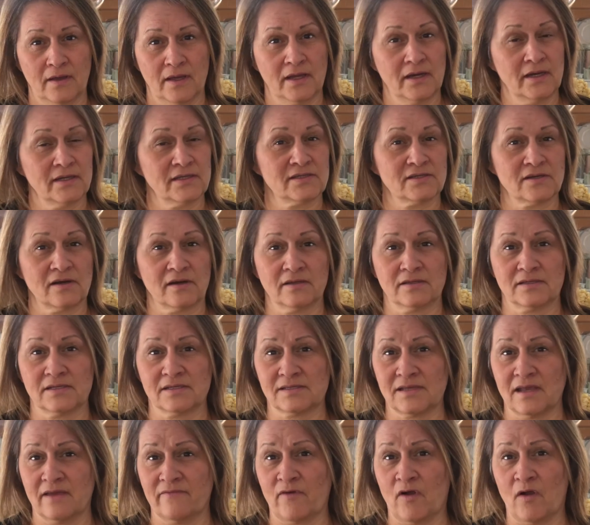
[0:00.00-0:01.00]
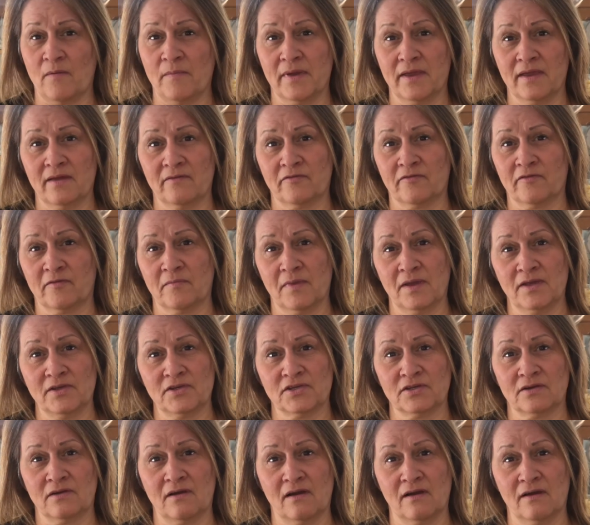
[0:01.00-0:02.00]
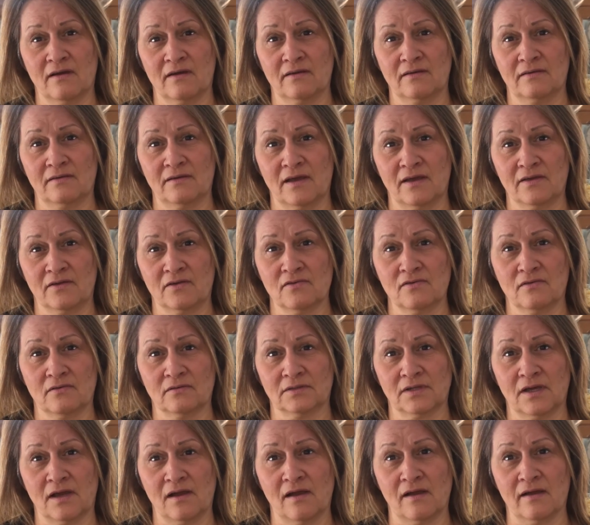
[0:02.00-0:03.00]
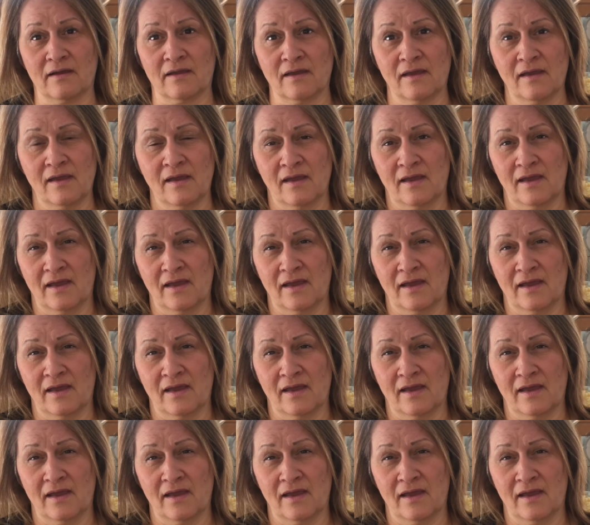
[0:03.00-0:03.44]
And I started to save all my information on a Google Doc.